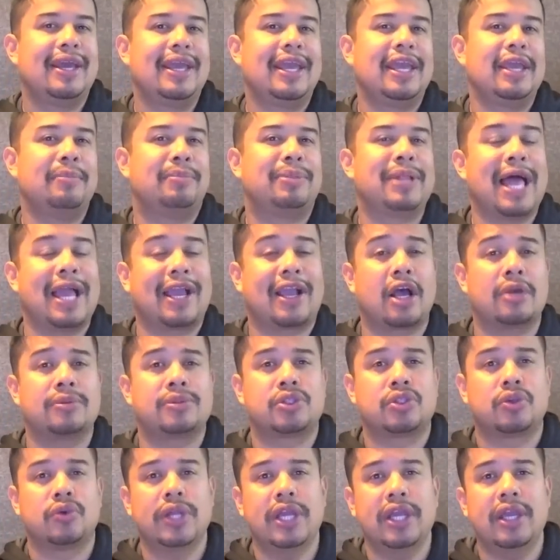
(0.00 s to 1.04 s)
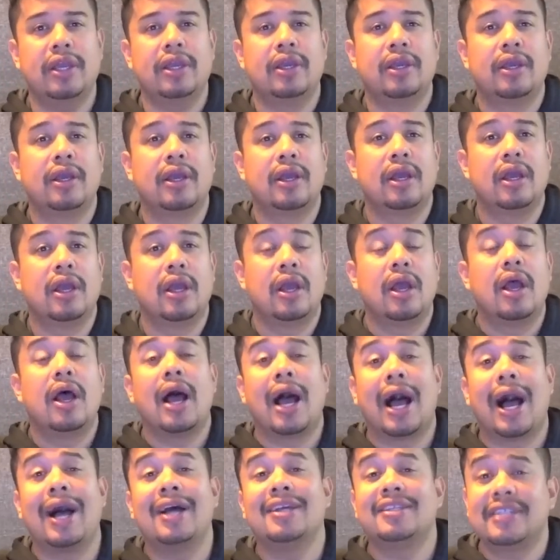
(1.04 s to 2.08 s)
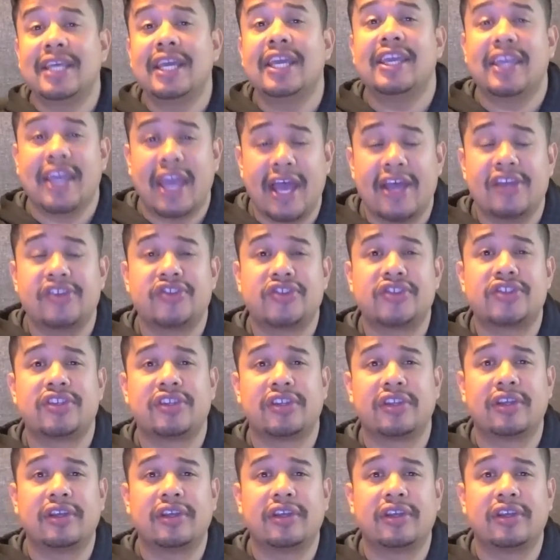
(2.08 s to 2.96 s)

in Black Ops 3? I say yes.